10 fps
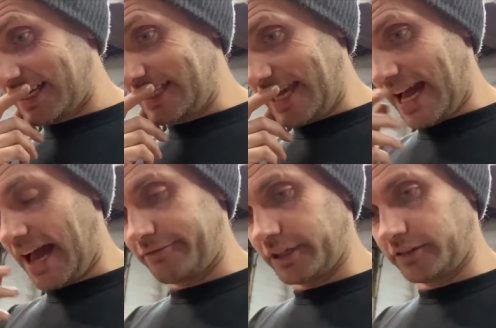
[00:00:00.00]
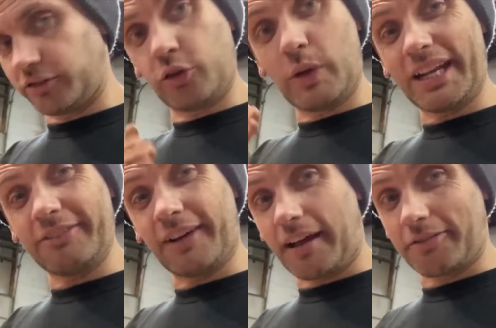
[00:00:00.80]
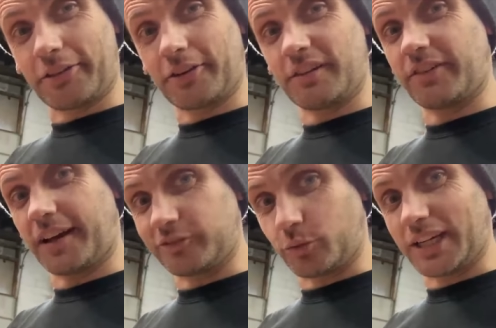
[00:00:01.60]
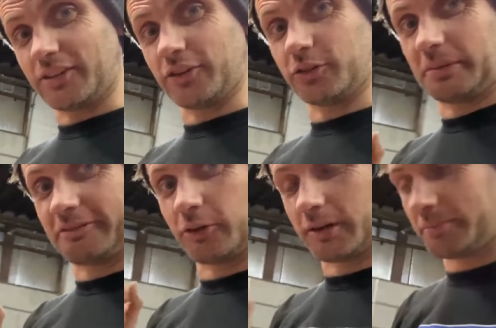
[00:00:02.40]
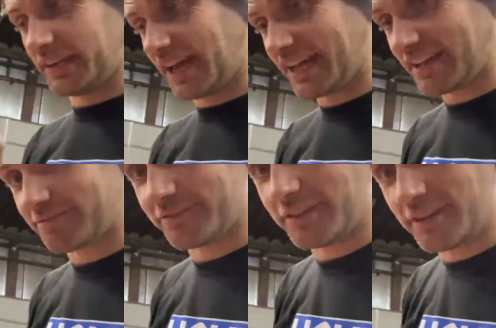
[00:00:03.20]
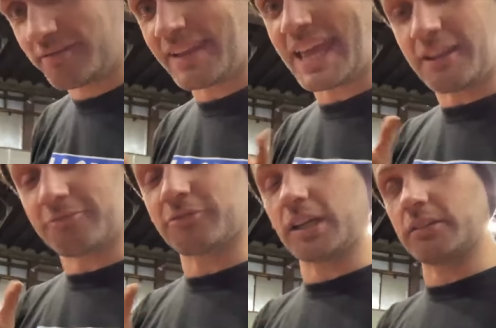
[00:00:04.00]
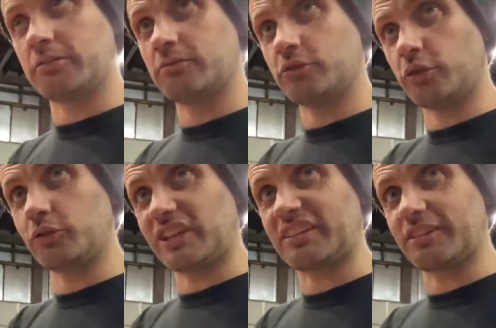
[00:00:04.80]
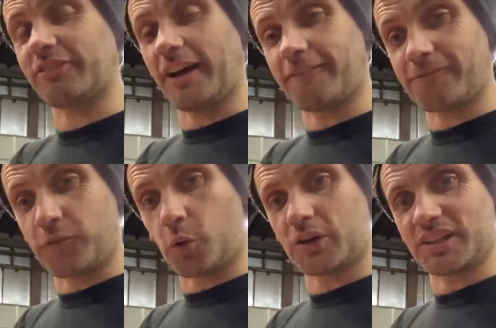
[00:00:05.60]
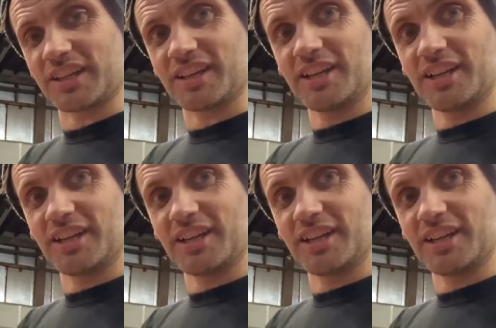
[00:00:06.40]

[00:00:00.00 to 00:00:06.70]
yeah, I've run two eighty-five, thirty-five, twenty-twos before, but I have, and I've run two sixty-five, forty,